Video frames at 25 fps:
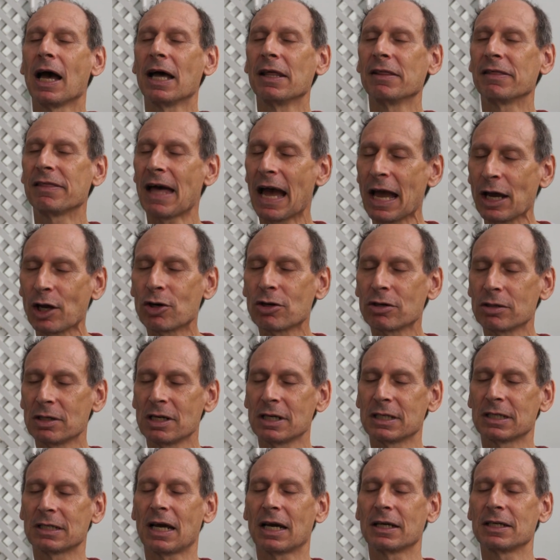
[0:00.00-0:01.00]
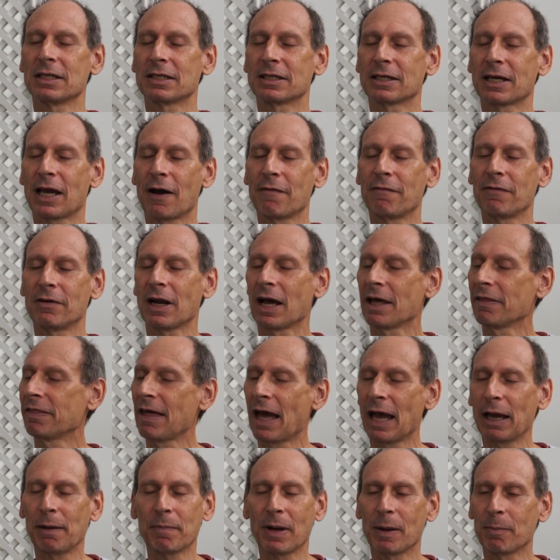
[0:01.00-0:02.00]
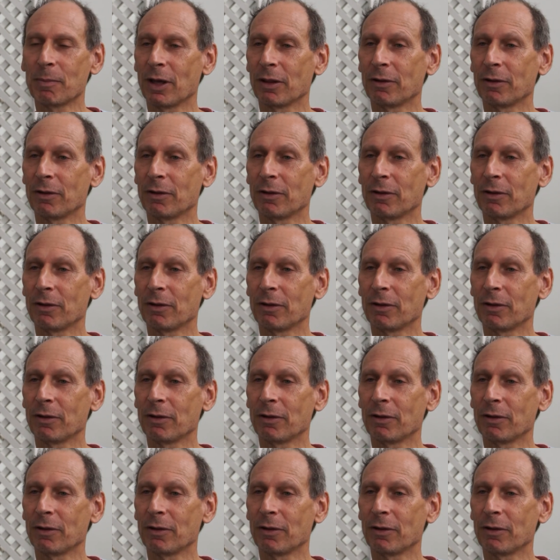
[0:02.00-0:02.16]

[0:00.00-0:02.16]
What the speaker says: And thank goodness I discovered on my